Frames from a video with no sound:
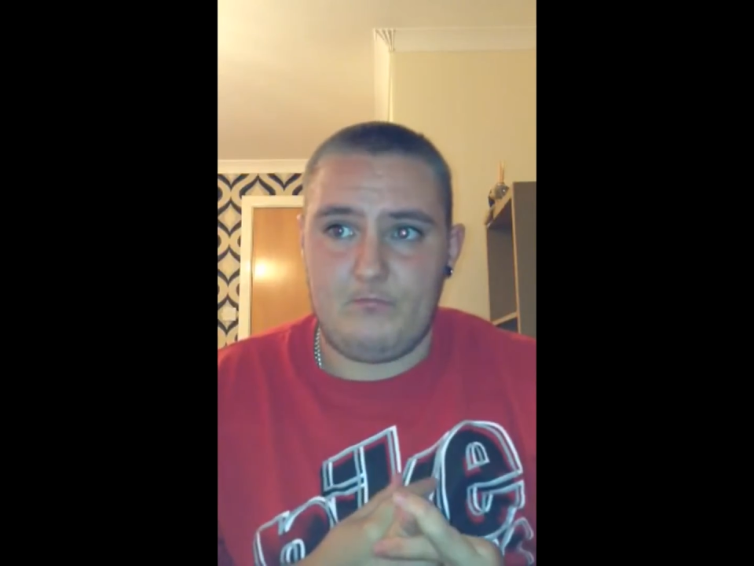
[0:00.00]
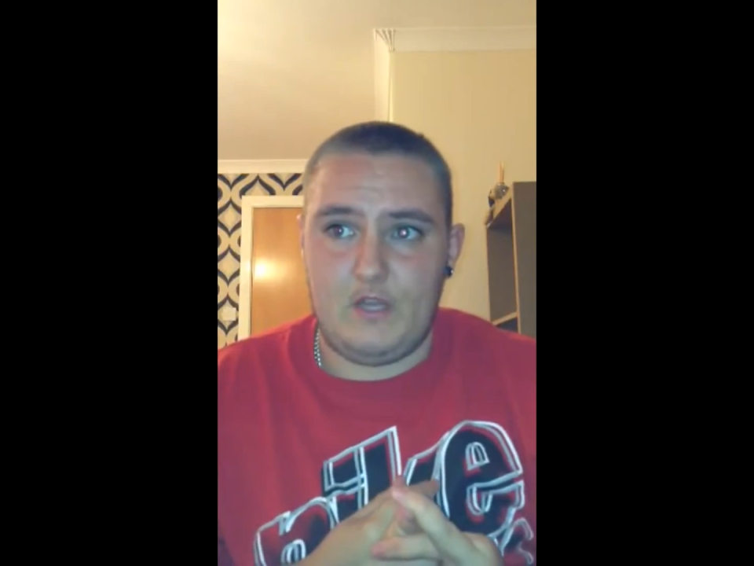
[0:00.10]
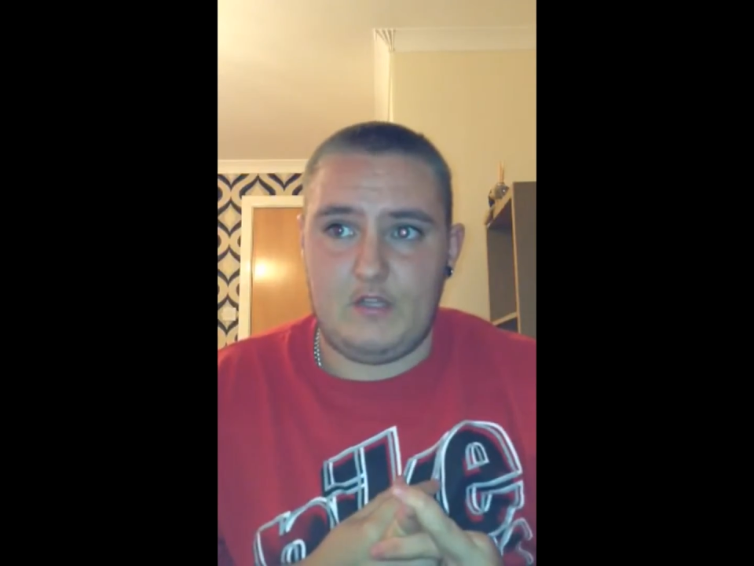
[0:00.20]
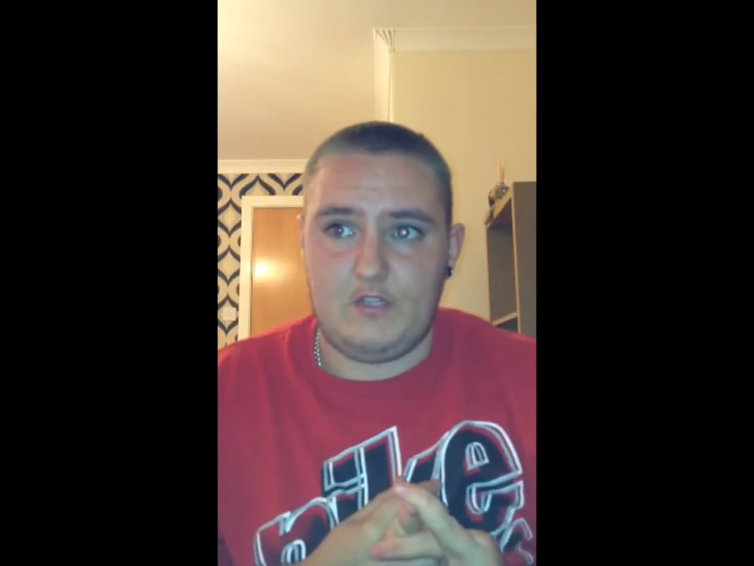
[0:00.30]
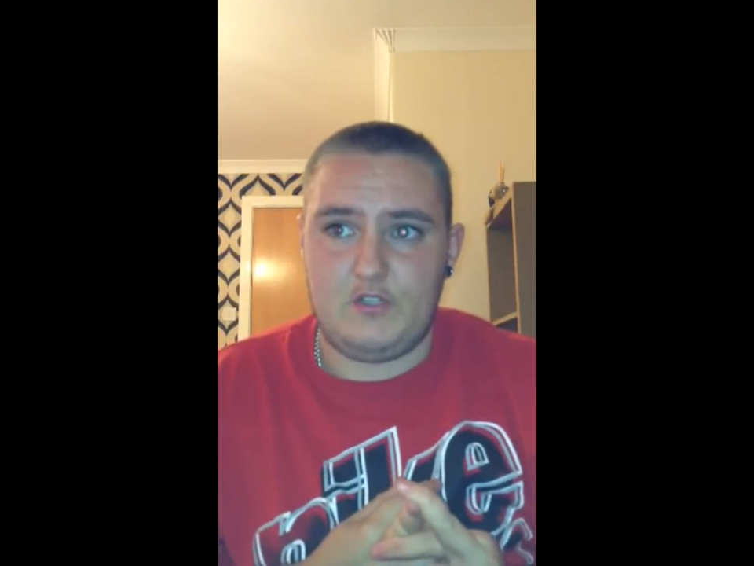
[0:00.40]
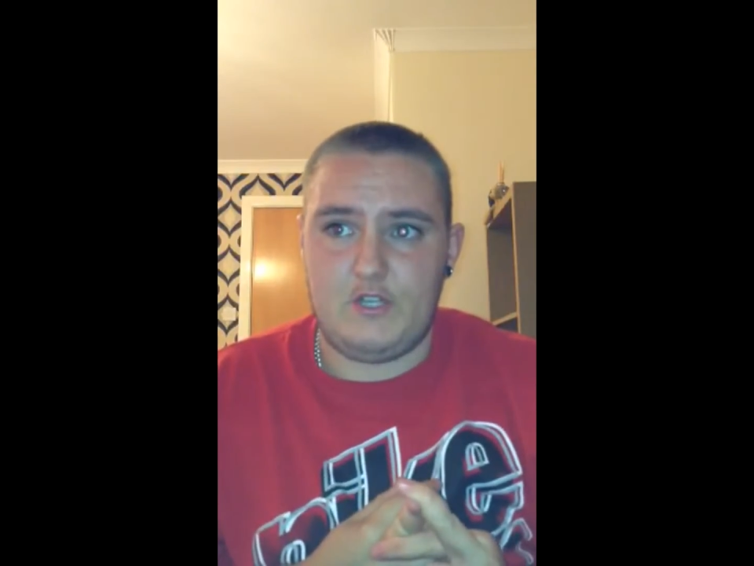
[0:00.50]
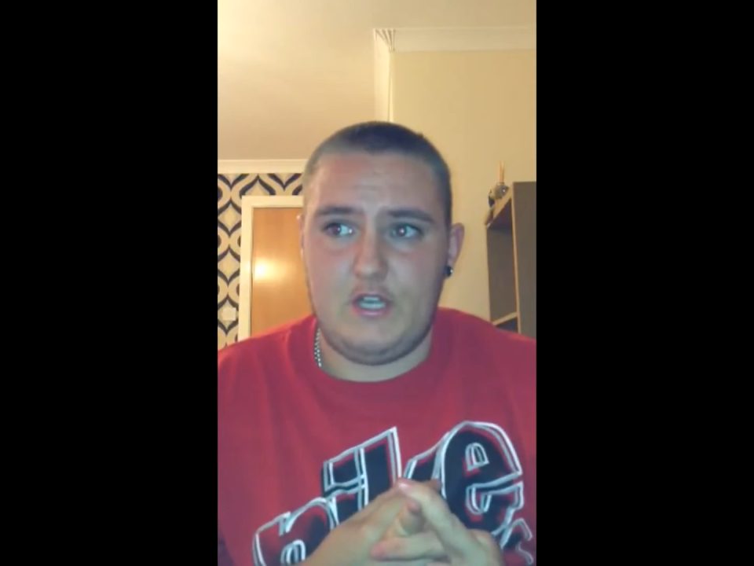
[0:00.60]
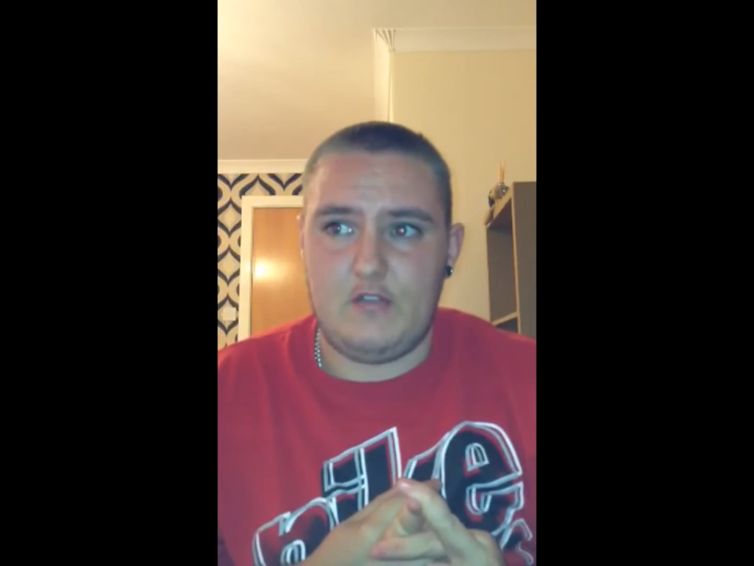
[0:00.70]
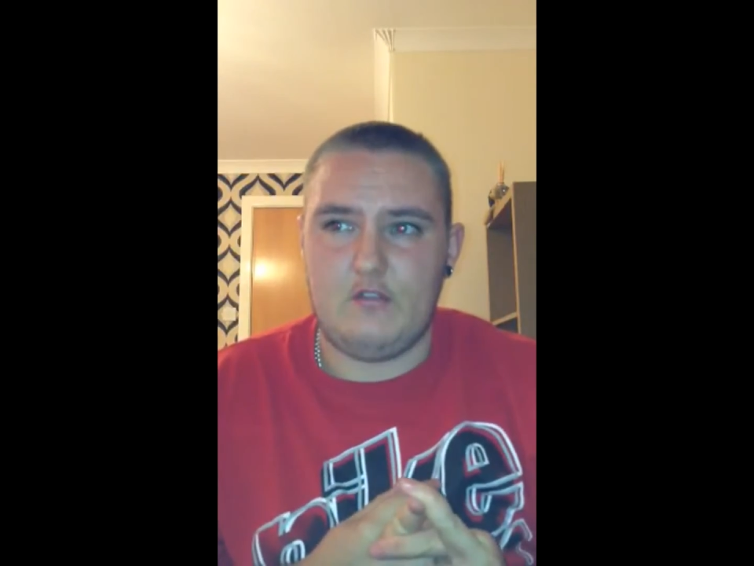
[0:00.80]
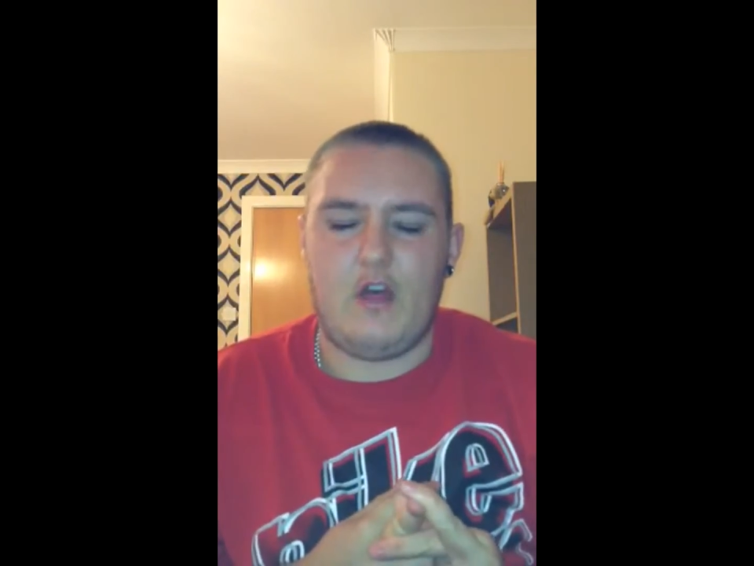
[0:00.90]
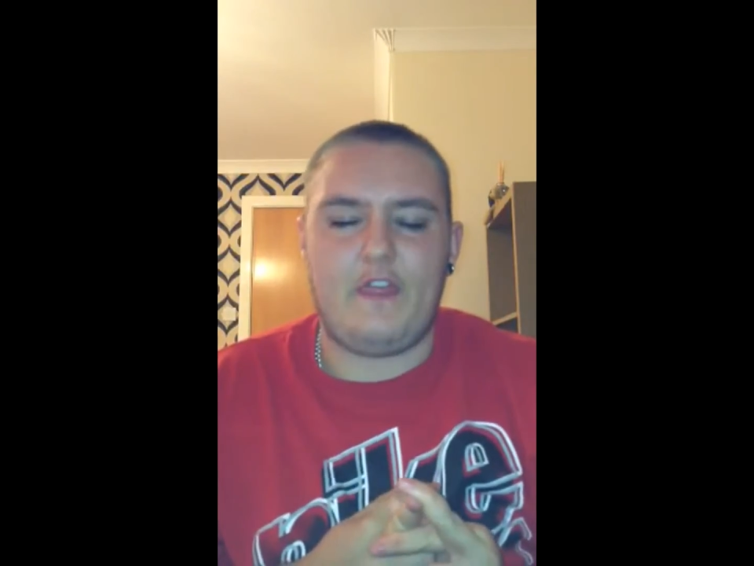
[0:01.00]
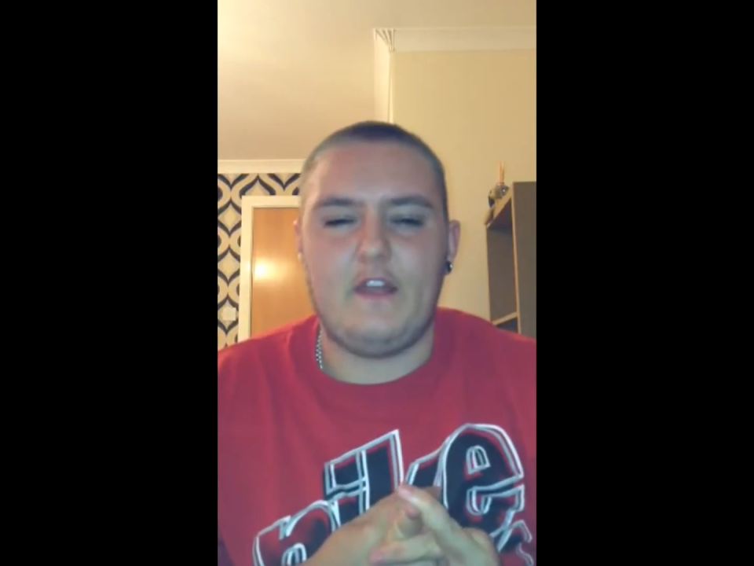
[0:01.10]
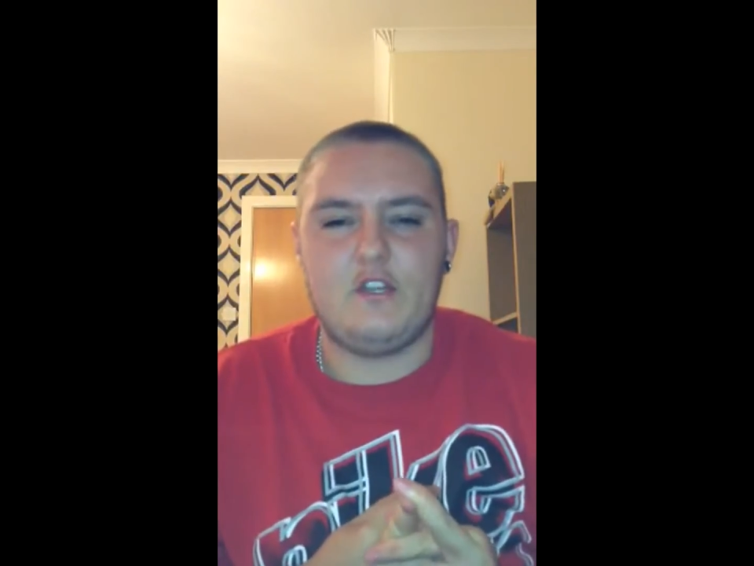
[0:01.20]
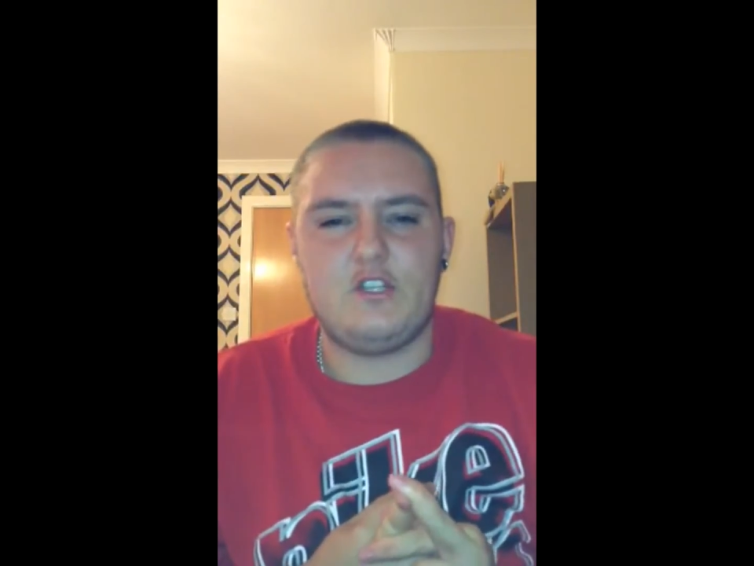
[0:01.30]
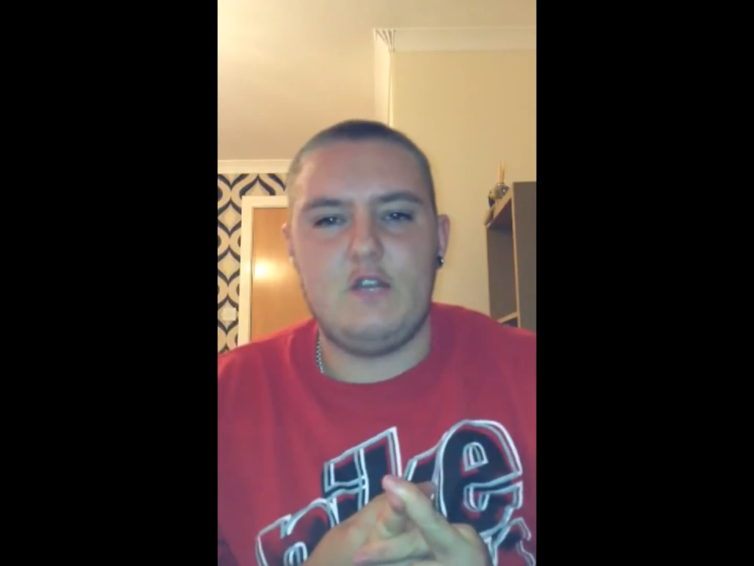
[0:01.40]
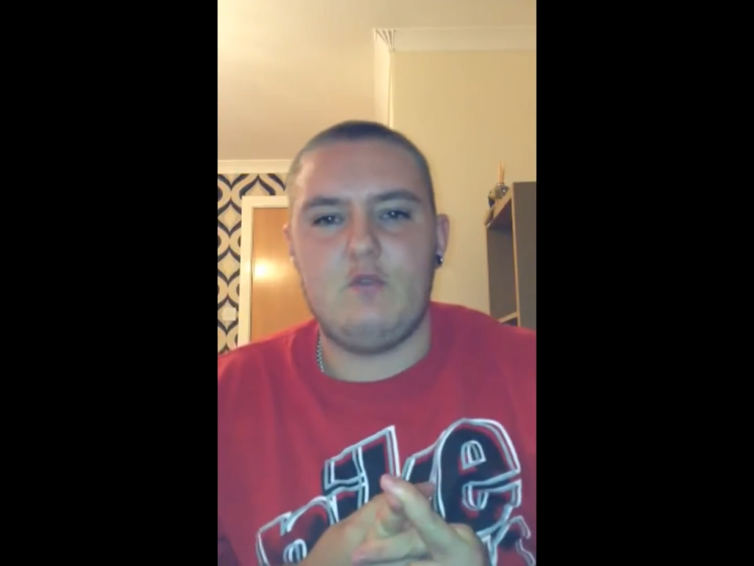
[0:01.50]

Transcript: And the train, no, I think the train